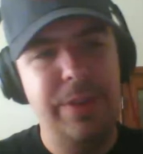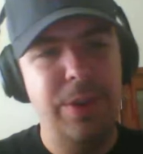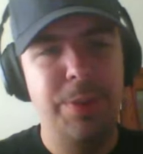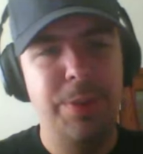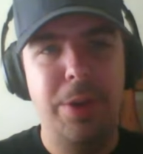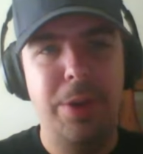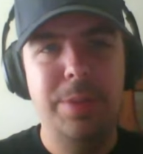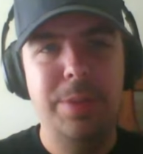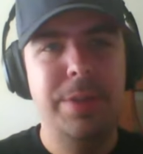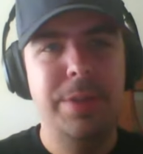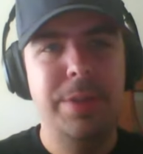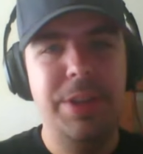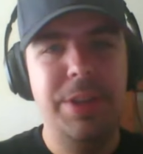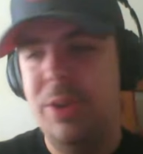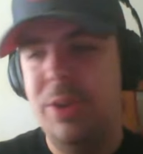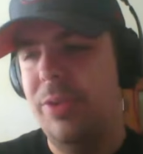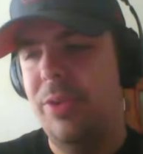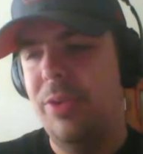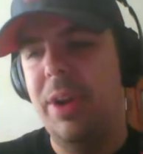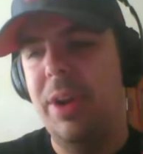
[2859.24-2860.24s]
you're mobile and
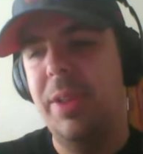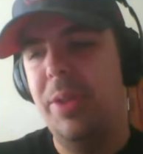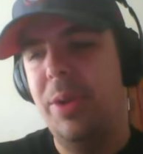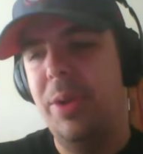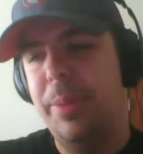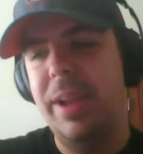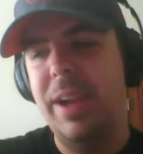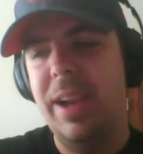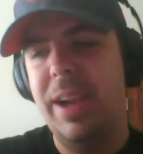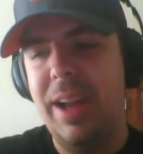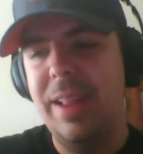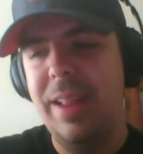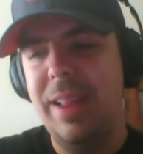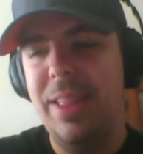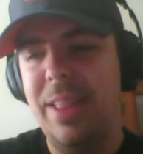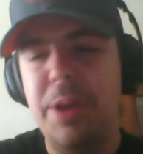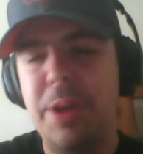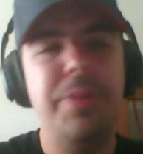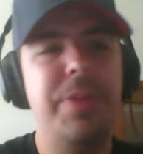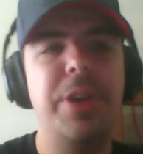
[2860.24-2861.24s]
you can run a little bit, I
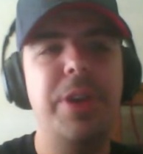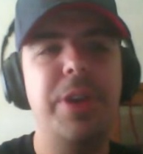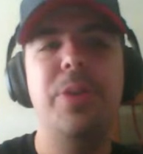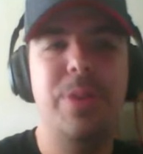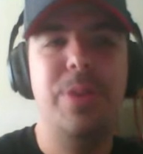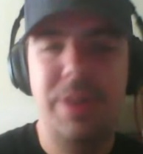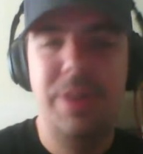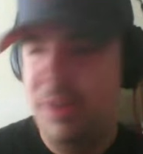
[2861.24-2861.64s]
love you.